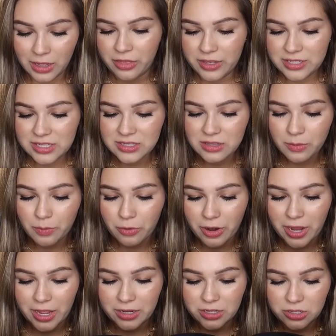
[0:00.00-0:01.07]
This is the
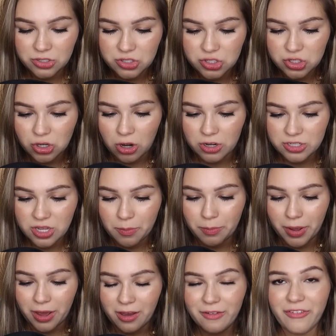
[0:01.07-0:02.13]
brand Stars
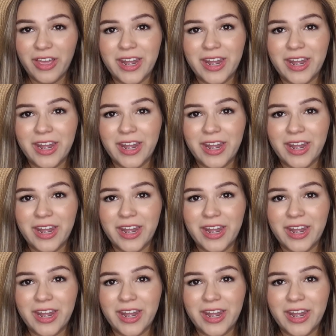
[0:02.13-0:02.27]
Above,